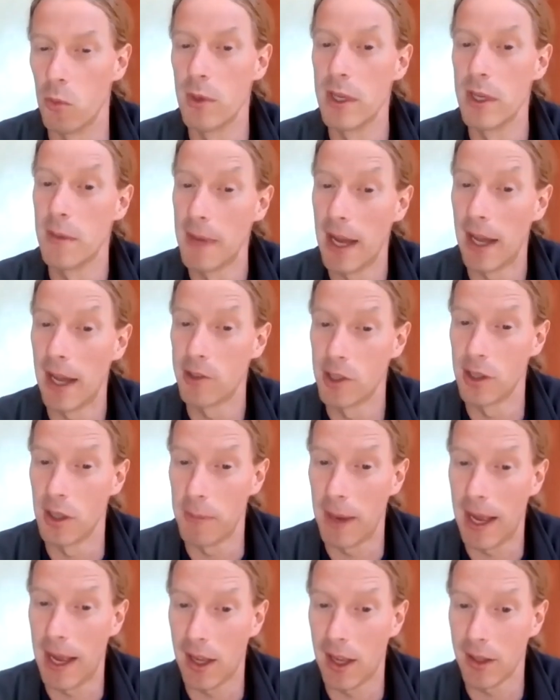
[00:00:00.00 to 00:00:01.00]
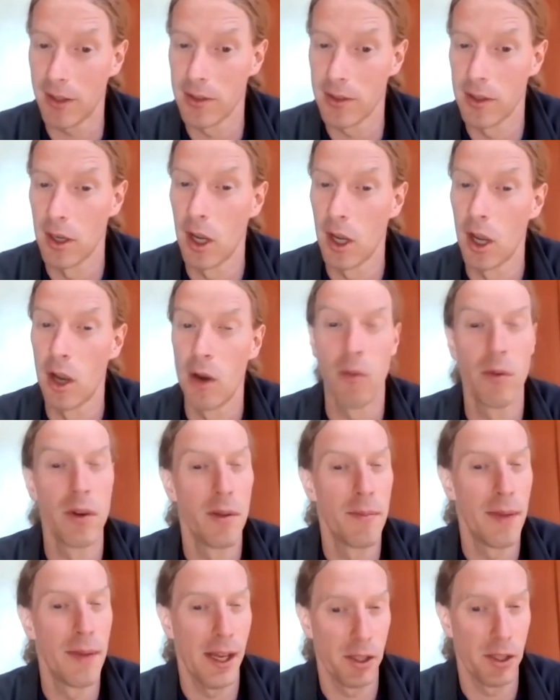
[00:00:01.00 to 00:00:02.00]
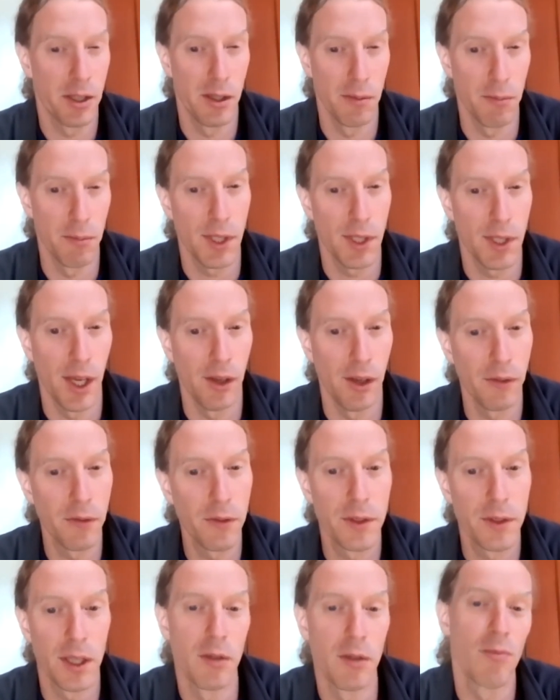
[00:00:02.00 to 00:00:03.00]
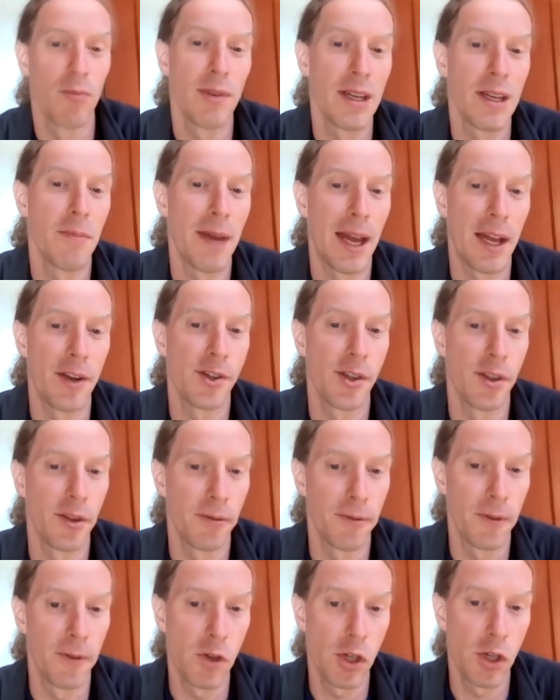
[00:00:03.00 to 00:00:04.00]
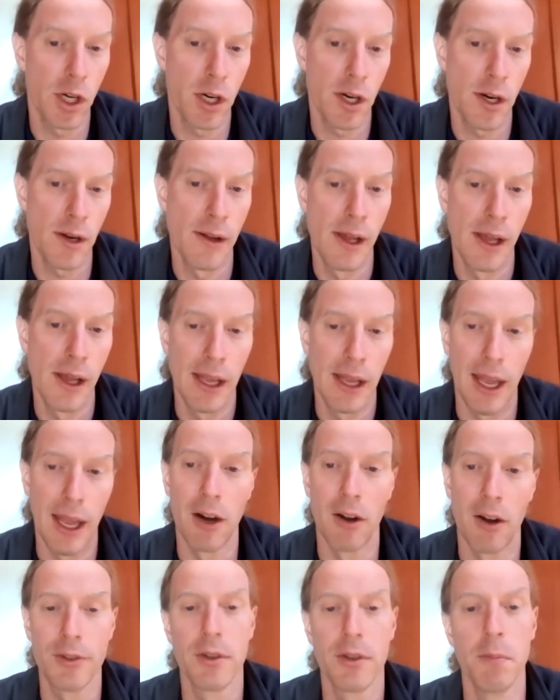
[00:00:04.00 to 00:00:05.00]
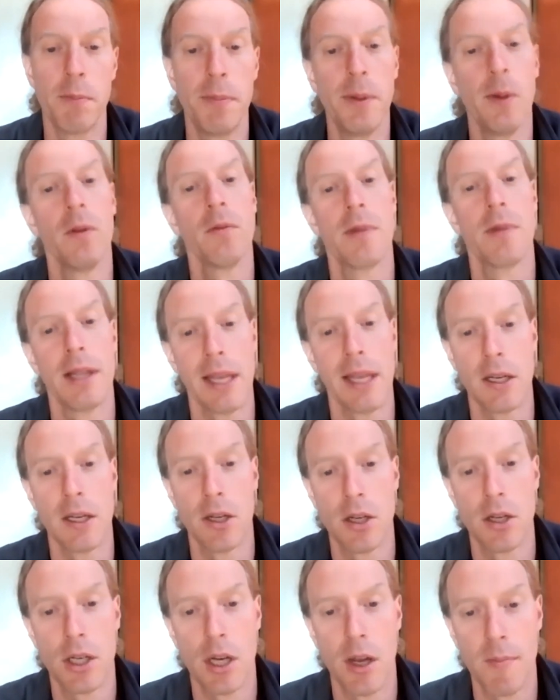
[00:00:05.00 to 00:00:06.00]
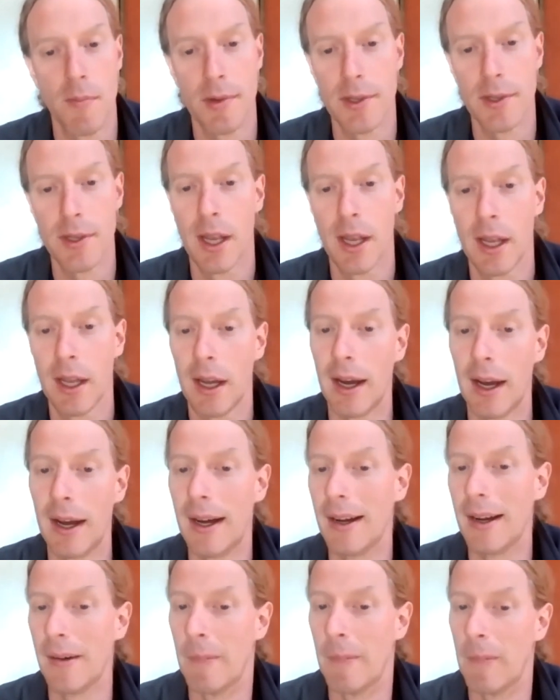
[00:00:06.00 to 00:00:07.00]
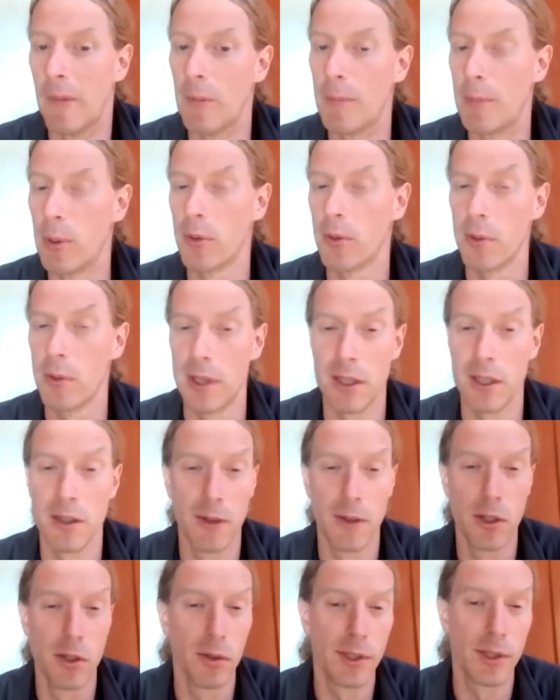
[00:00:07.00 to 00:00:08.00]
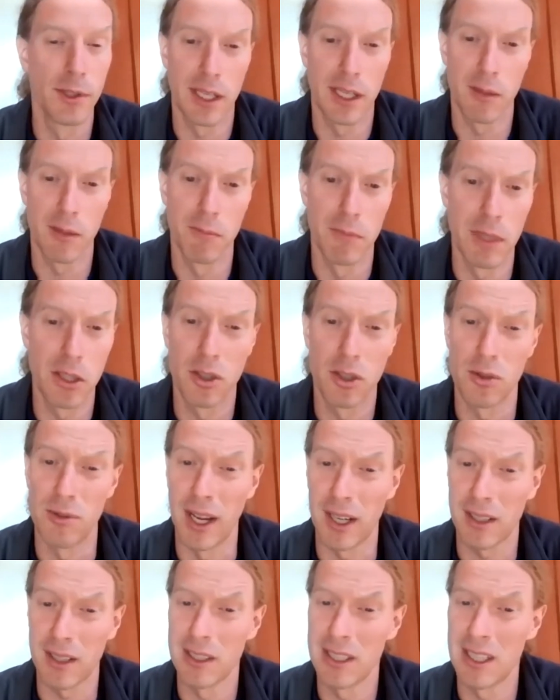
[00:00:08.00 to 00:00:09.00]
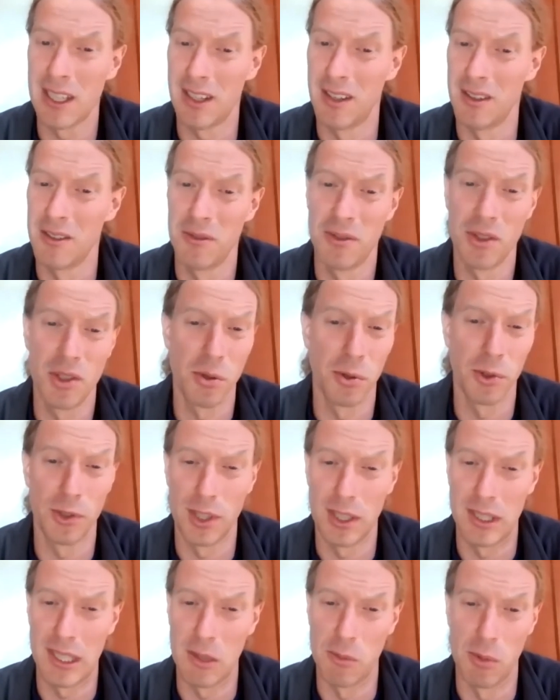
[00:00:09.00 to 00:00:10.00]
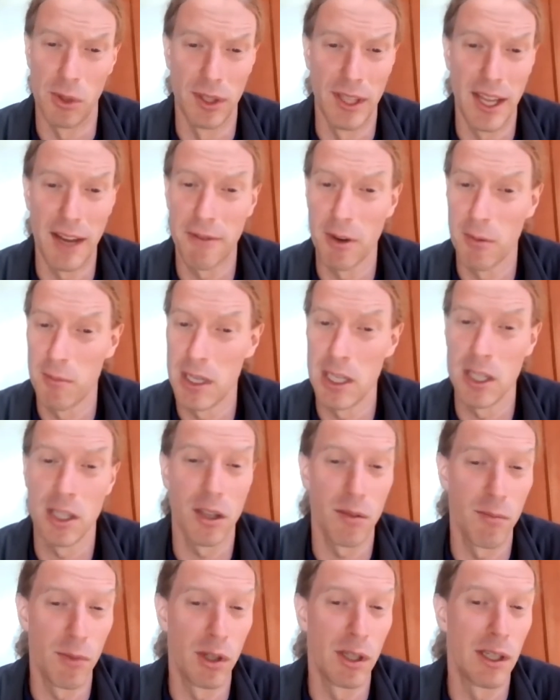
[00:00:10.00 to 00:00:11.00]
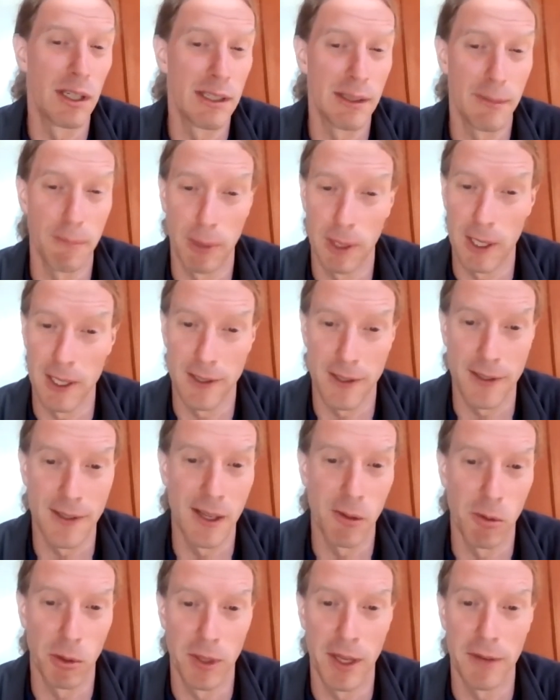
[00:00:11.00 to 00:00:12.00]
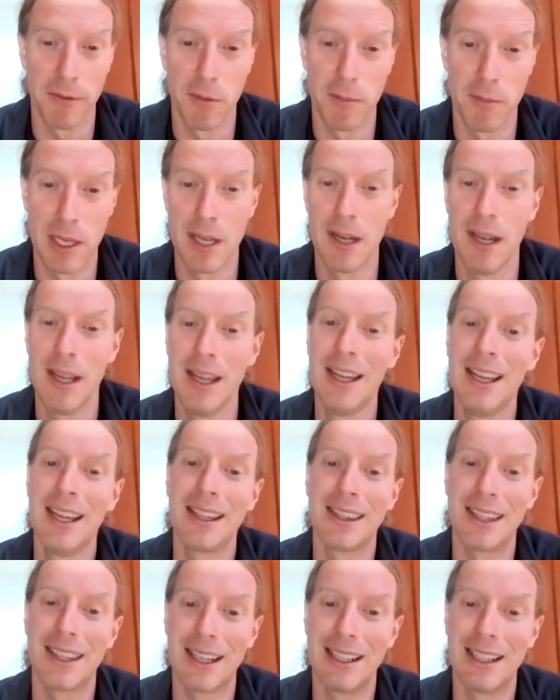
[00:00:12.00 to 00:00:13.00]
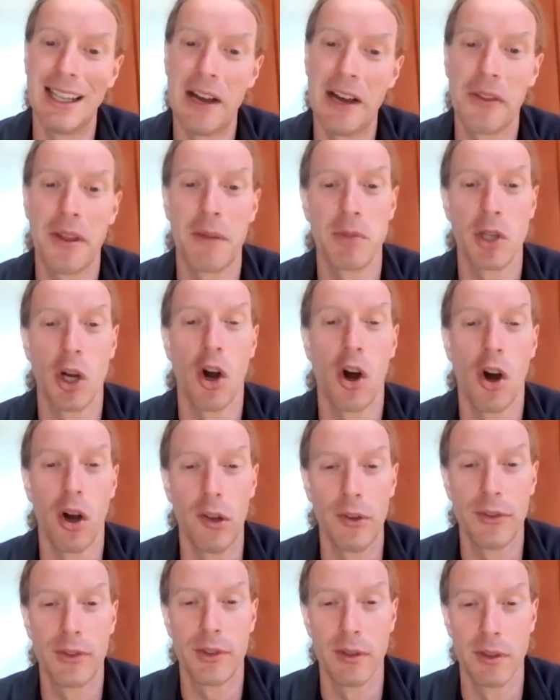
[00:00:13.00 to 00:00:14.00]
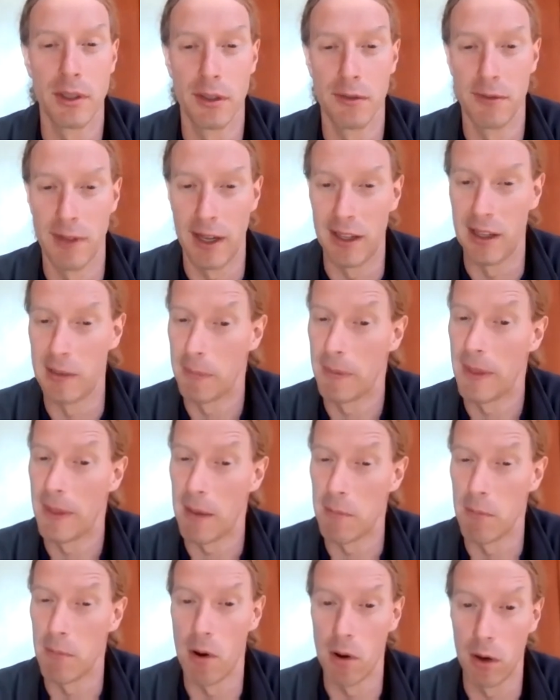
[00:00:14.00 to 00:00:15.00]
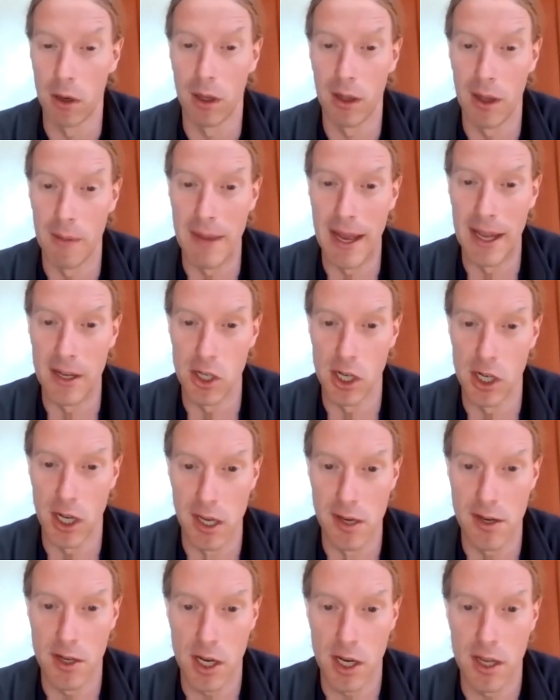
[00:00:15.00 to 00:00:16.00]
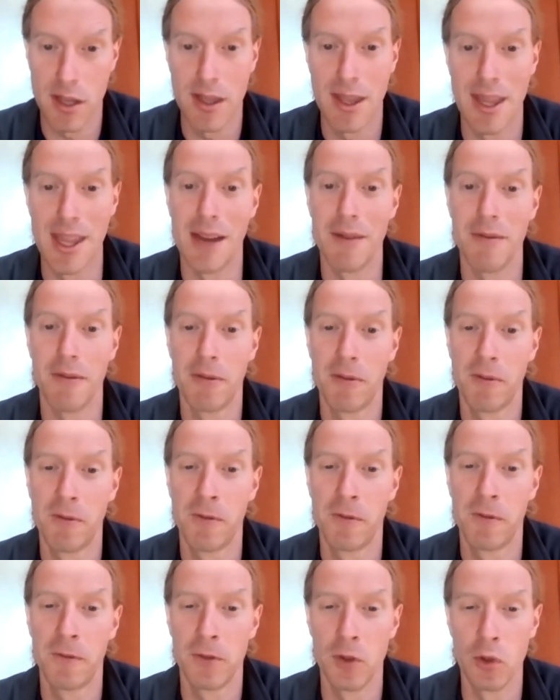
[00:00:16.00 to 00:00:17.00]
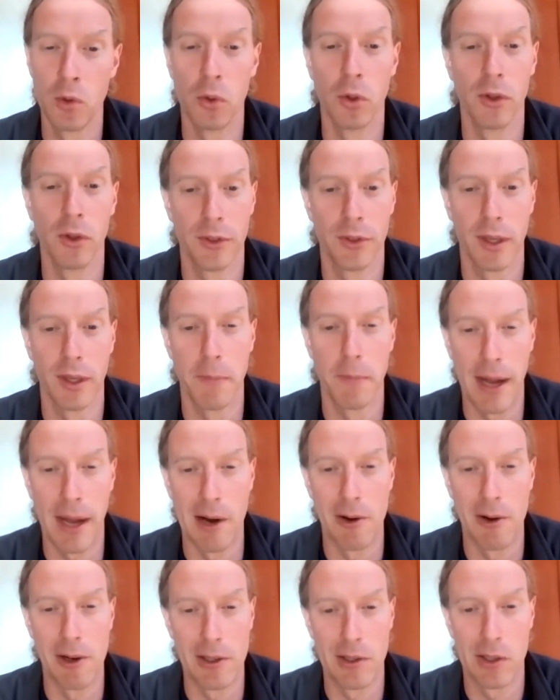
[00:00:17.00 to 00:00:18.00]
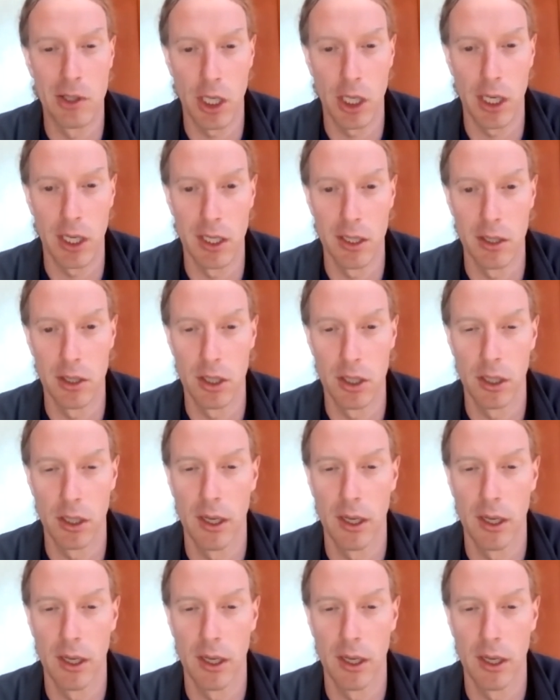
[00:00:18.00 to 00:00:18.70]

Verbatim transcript: reimagine the past, reimagine themselves, and reimagine the future, and also build relationships, um, both with individuals they can meet directly and individuals that they will never meet, communities and places they will never meet, that allow them to also develop that moral imagination that fuels and powers change.